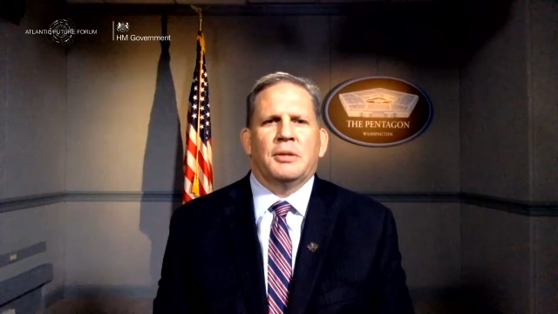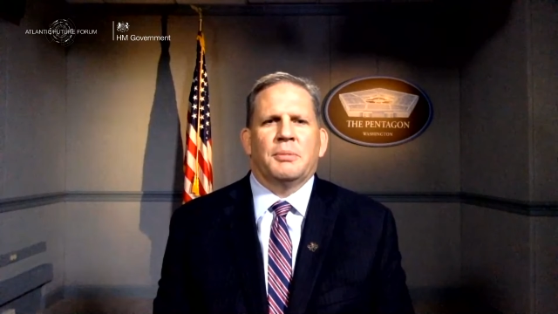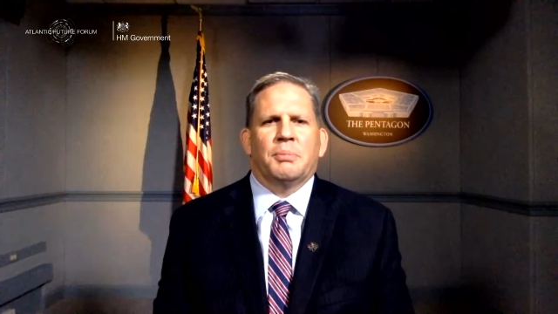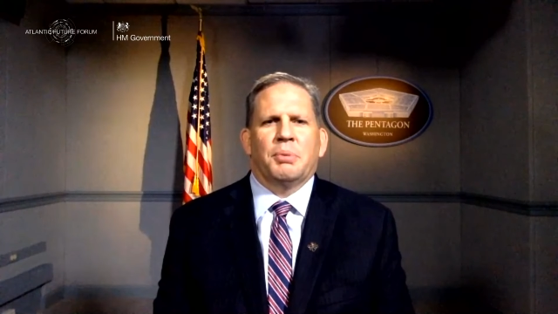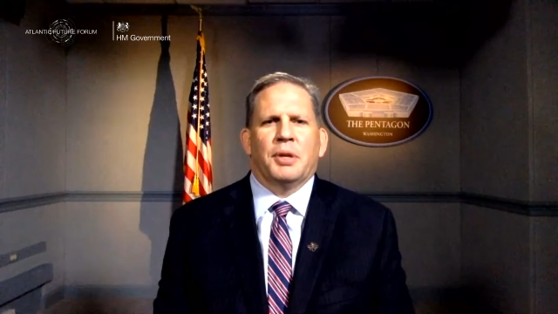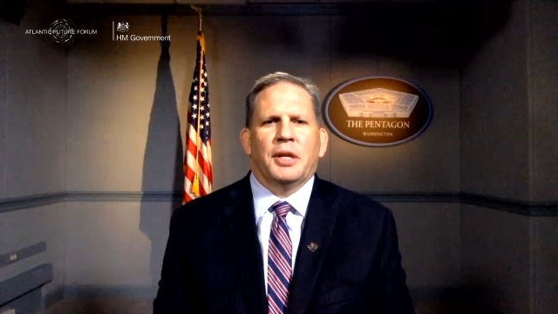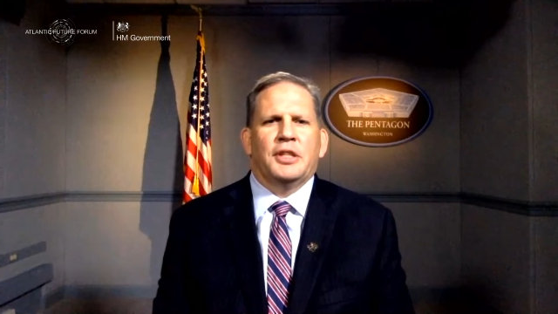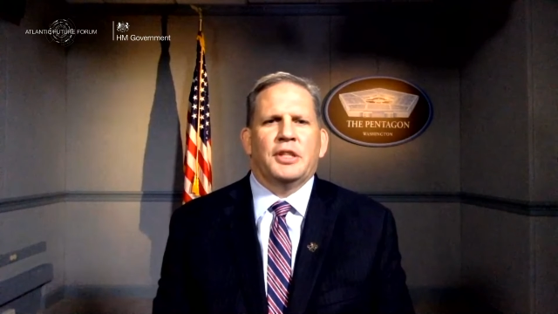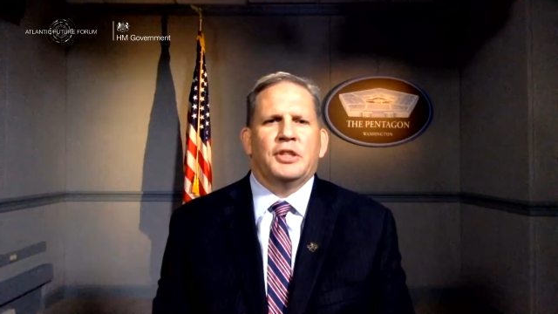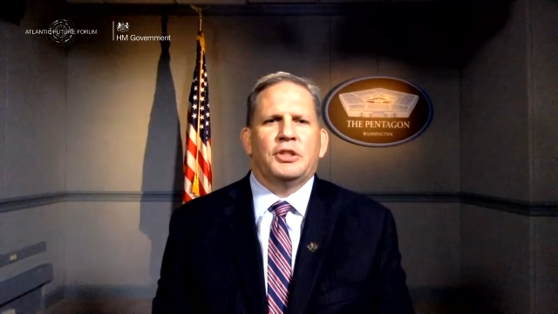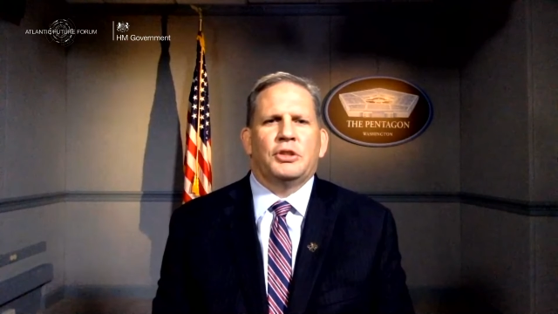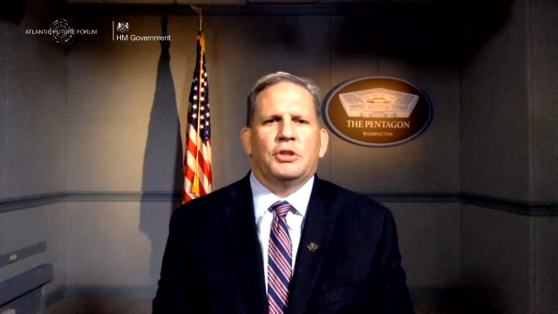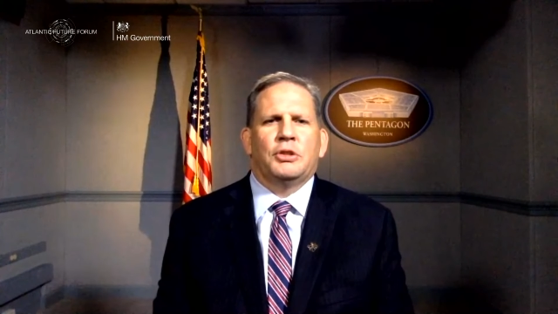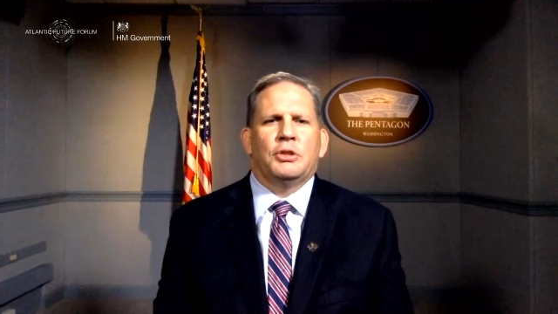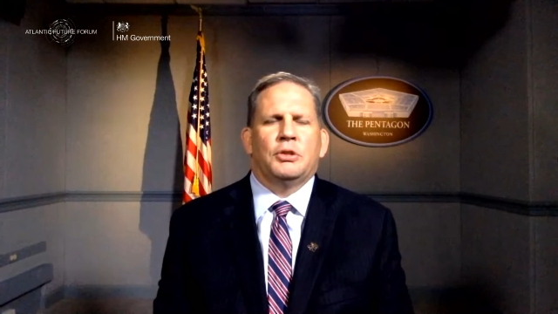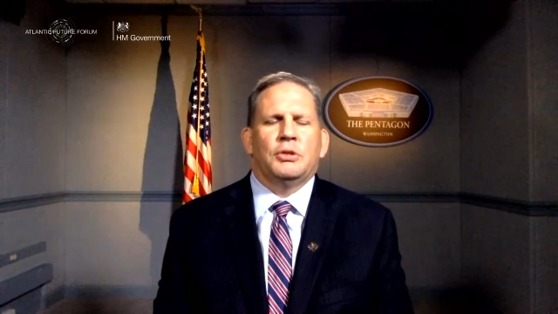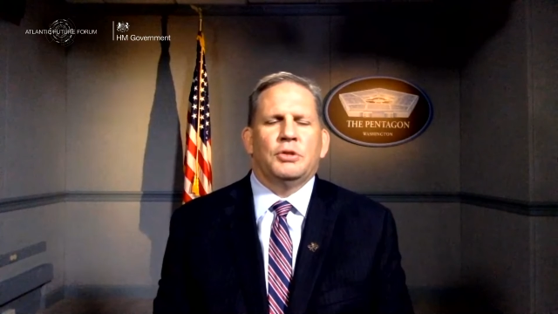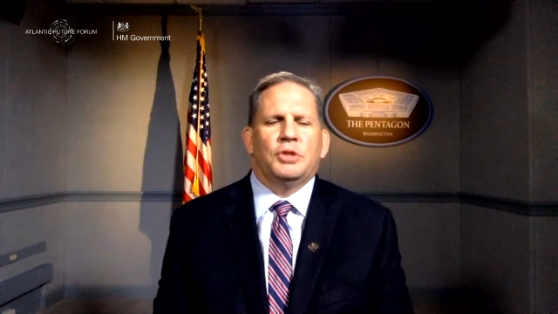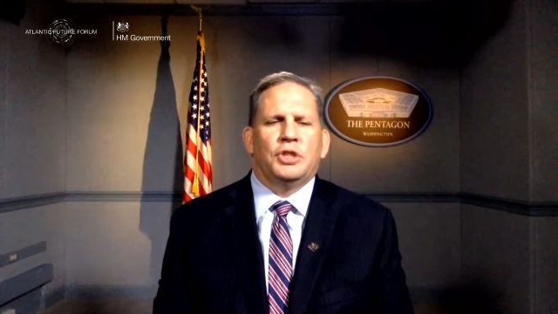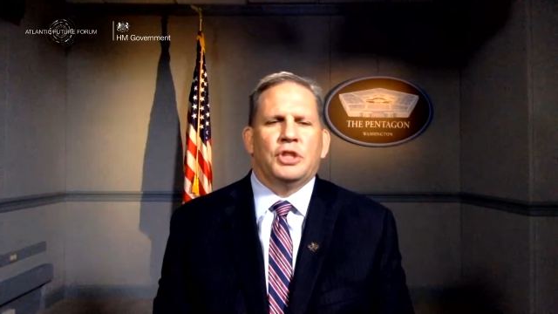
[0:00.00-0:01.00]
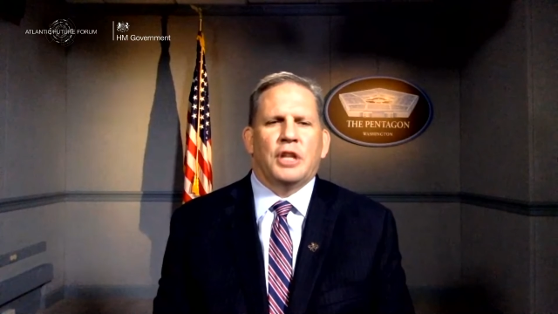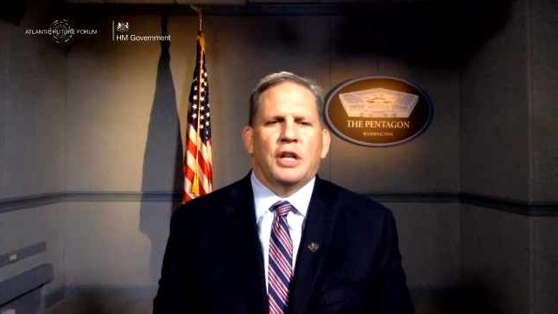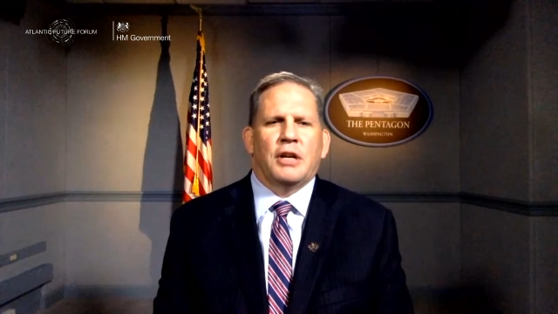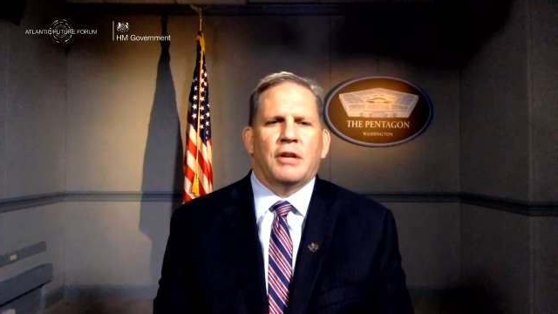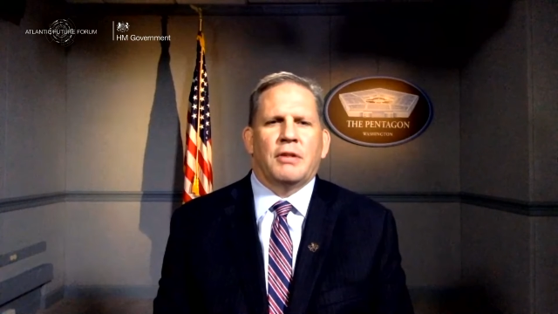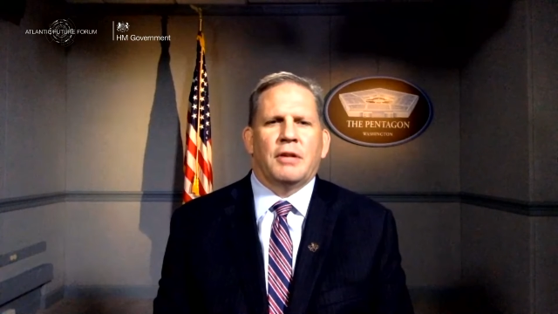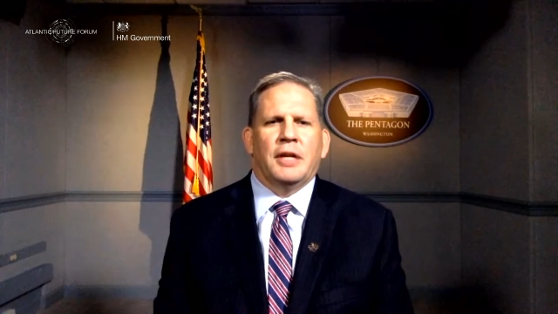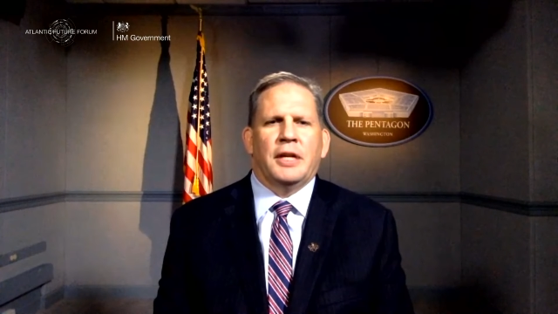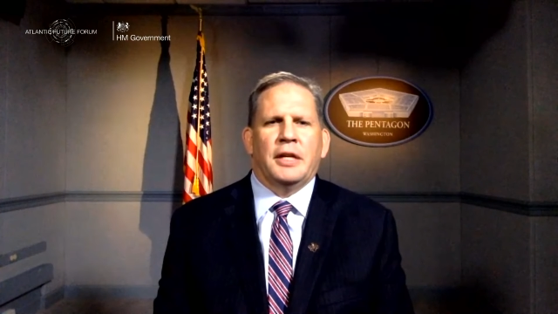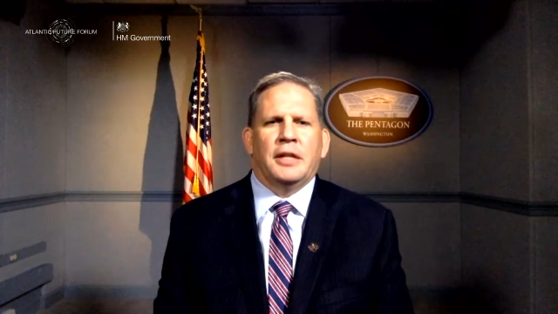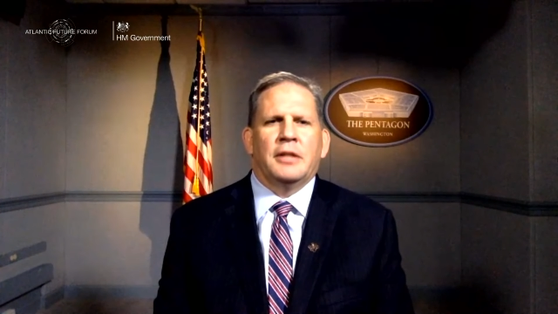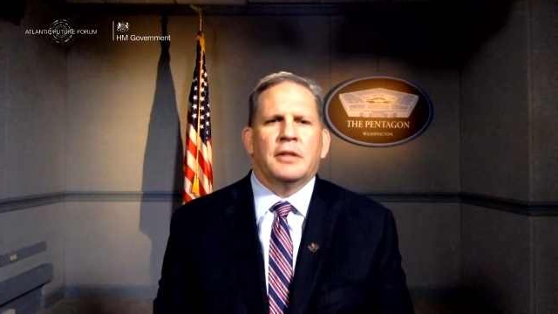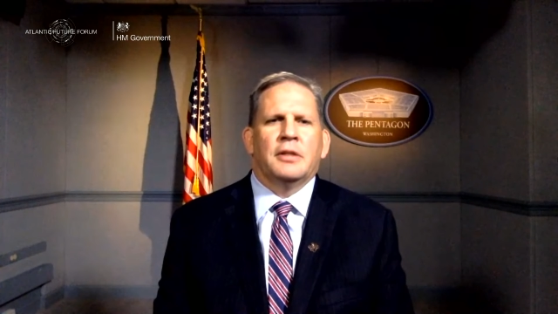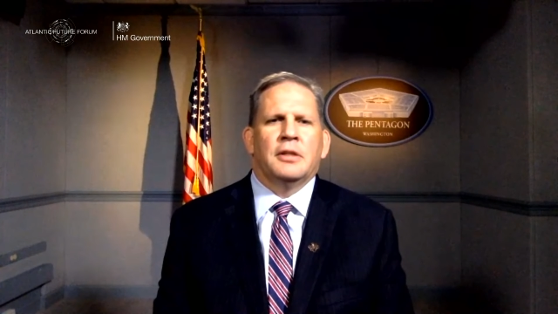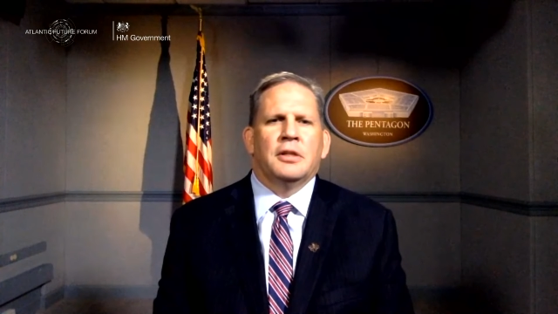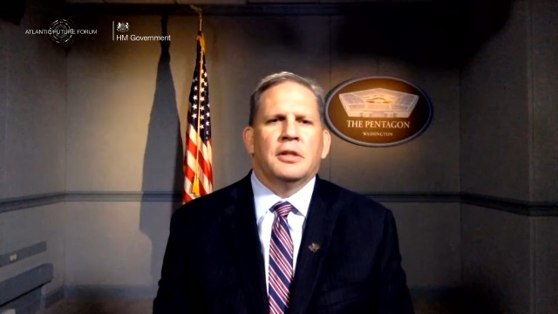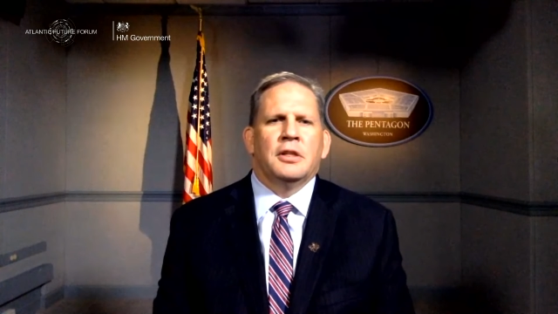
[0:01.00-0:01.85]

in place to generate